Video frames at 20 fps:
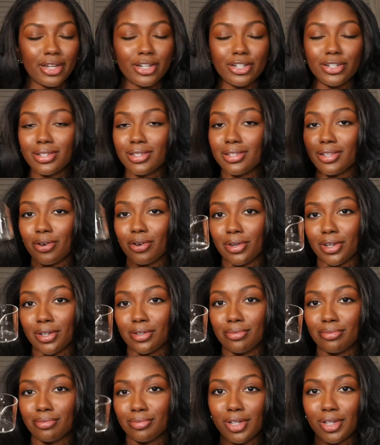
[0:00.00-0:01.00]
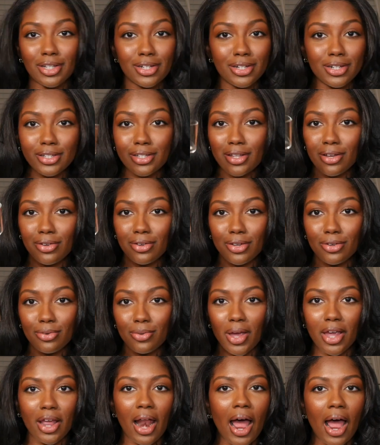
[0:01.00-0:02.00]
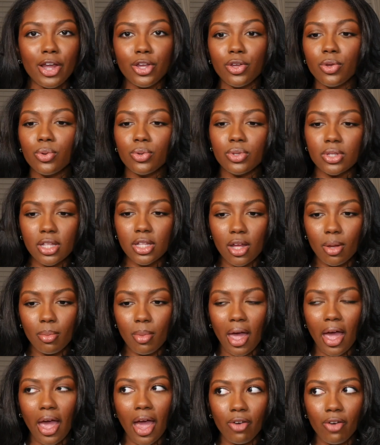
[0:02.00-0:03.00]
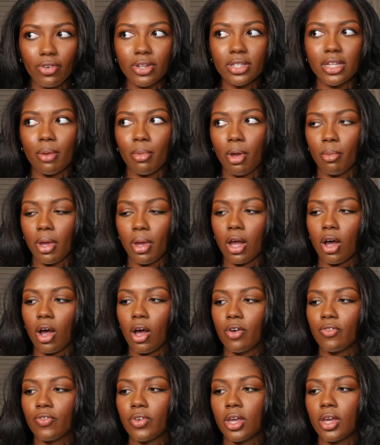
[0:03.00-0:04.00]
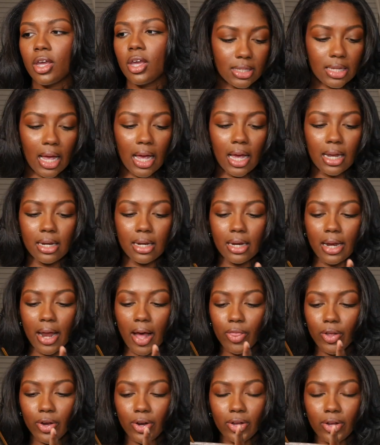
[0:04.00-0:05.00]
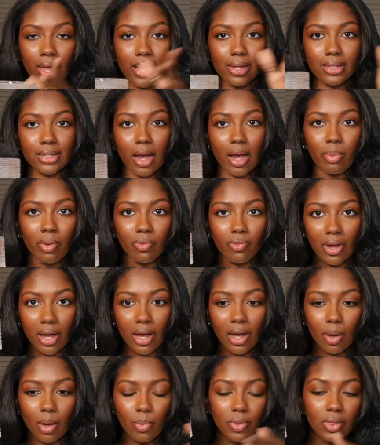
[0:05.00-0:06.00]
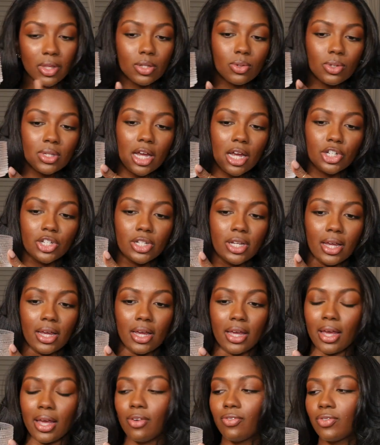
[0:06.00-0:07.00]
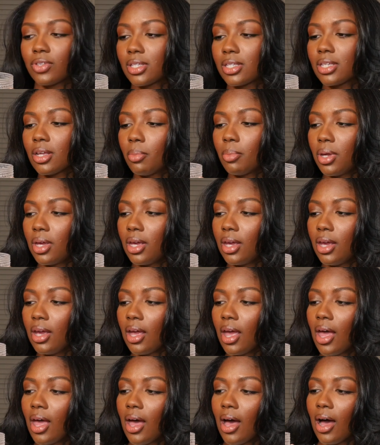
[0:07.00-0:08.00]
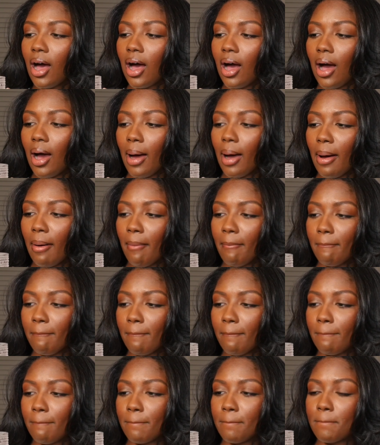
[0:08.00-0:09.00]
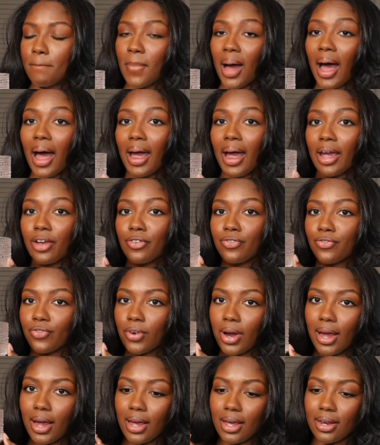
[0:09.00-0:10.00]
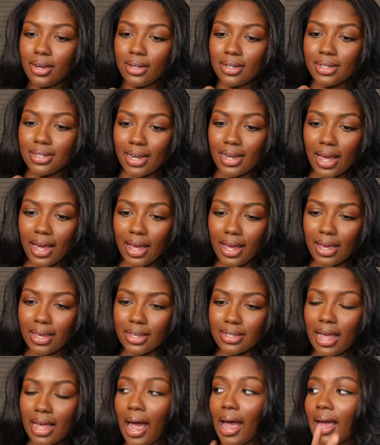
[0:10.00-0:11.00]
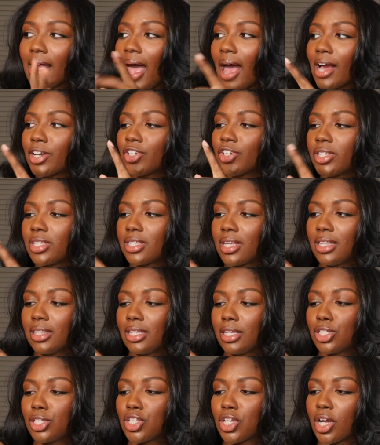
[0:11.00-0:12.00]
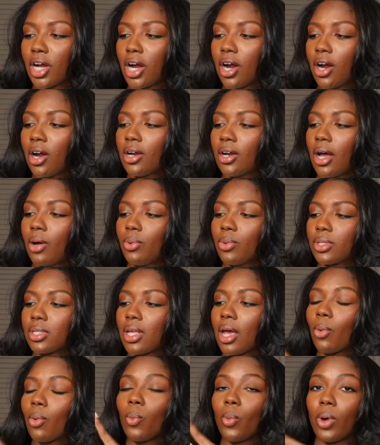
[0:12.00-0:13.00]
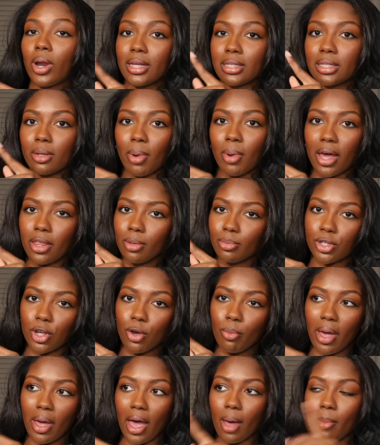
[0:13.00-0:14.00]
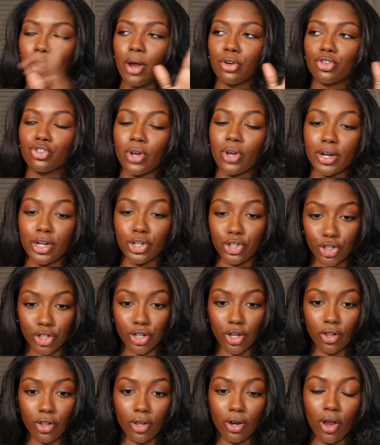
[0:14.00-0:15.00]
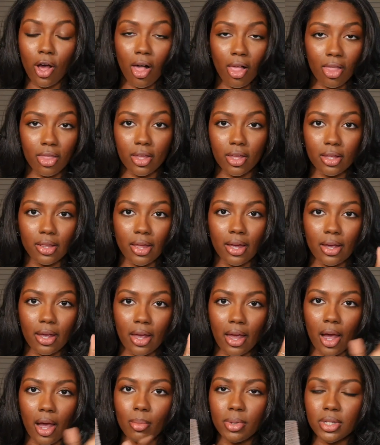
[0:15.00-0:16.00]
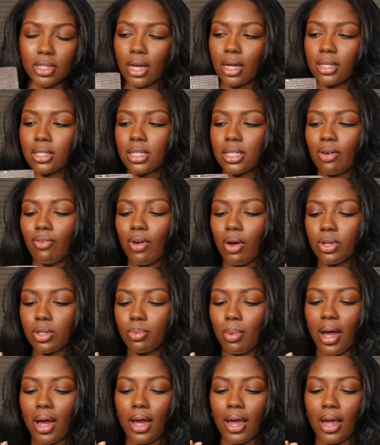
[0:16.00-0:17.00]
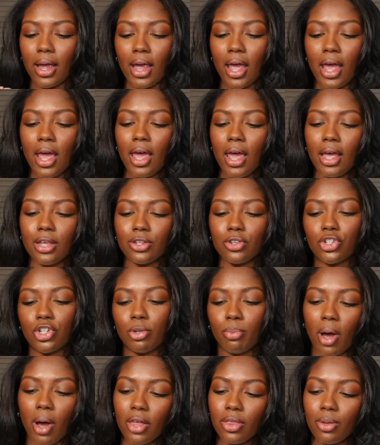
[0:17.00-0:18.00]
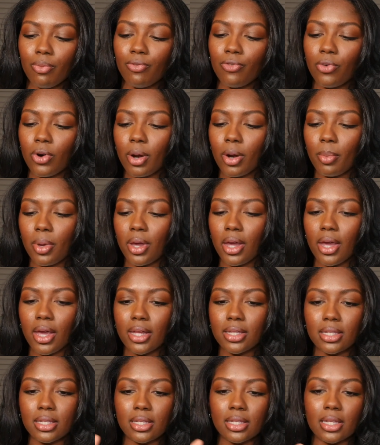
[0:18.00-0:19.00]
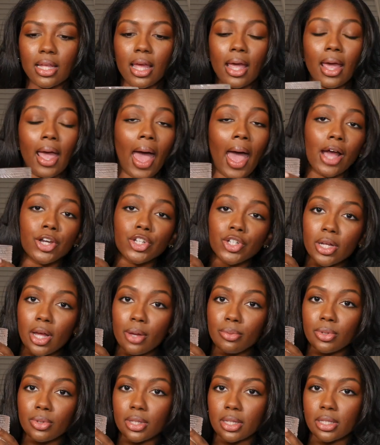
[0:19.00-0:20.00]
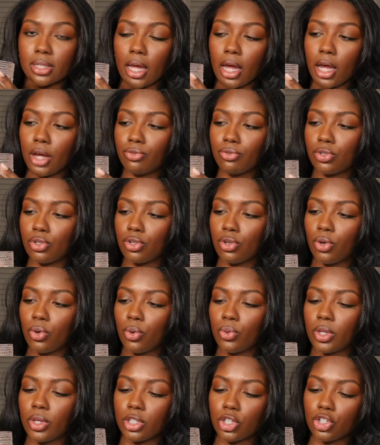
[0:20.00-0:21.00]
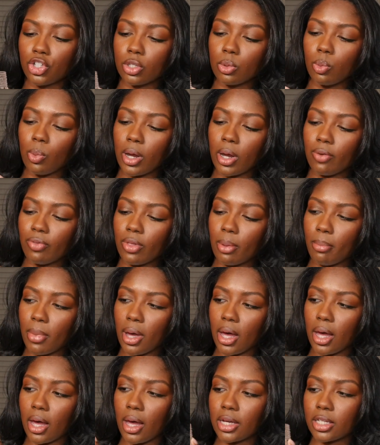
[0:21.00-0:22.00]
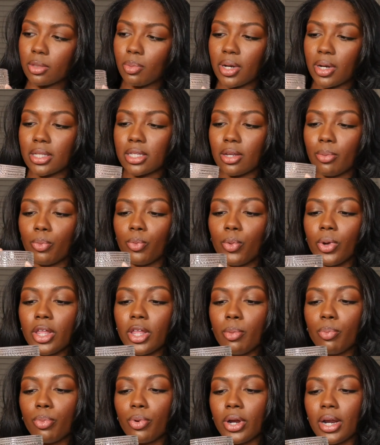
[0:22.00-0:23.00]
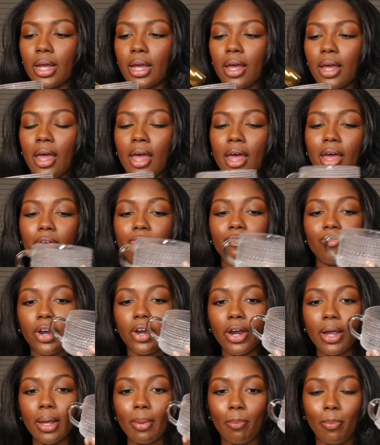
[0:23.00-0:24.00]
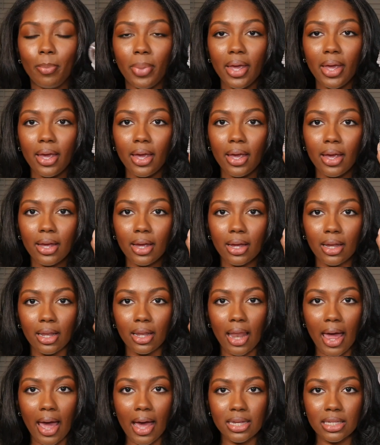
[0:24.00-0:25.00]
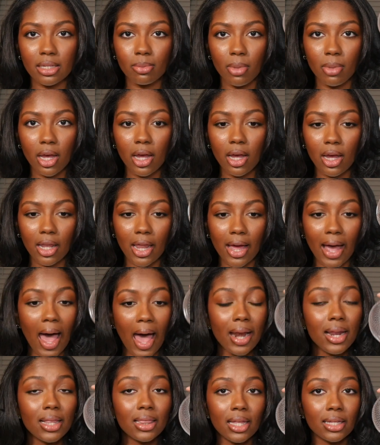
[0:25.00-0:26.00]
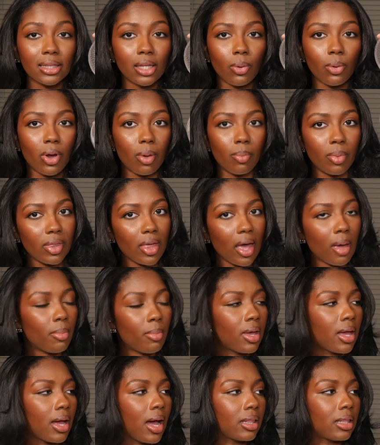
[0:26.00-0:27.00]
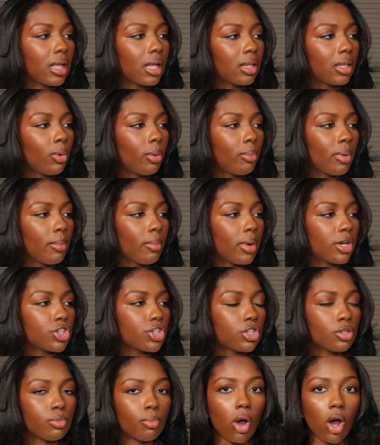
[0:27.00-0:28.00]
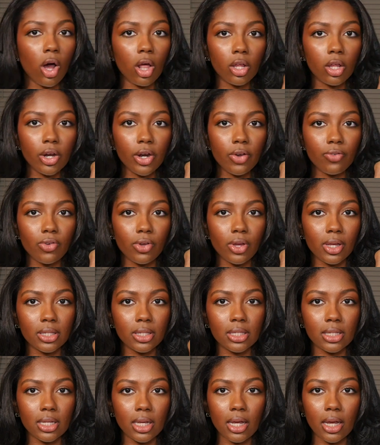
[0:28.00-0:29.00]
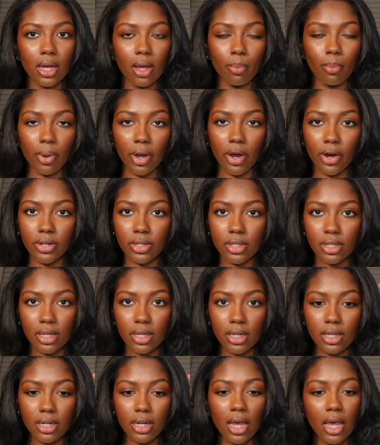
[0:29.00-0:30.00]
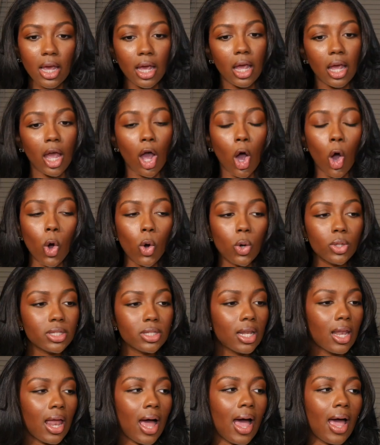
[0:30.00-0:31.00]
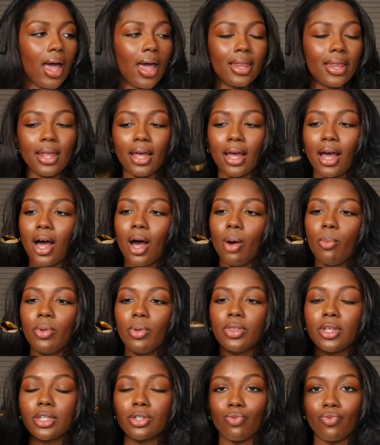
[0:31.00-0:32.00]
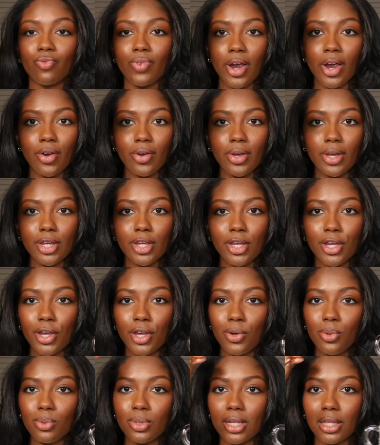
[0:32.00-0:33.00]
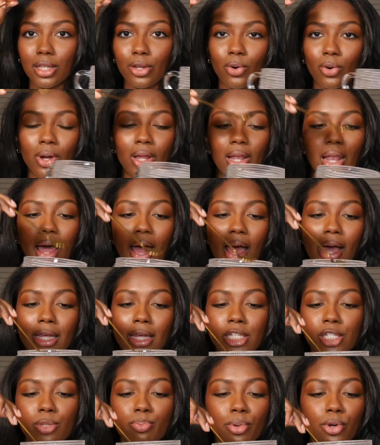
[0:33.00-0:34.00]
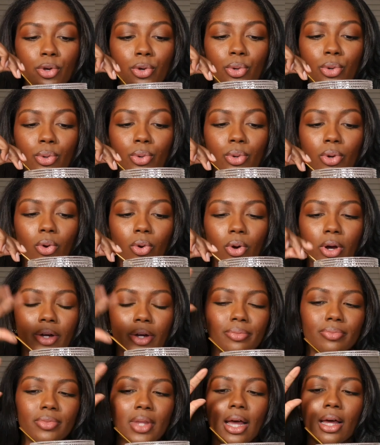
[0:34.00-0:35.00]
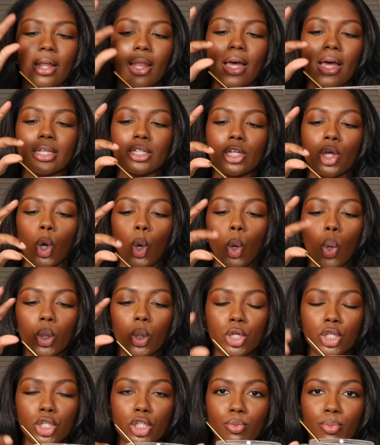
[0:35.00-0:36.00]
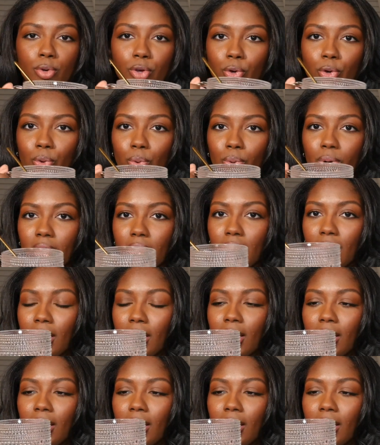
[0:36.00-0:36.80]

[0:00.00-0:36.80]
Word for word: It's just so cute it's just so cute and i use them every time i make coffee it's another like type of cup this was actually a gift to me um my friend des i actually sent these to her and i was like wanting to buy them so bad but i was trying to chill on all the like amazon stuff i was buying so she bought them for me it's it actually comes with a set of two this is just one of the mugs but it's a really pretty very big glass mug like i didn't think they were gonna be that big i thought they would be much smaller if you can see in comparison it holds a lot lot and they come with this very cute little glass spoon or not glass, gold spoon.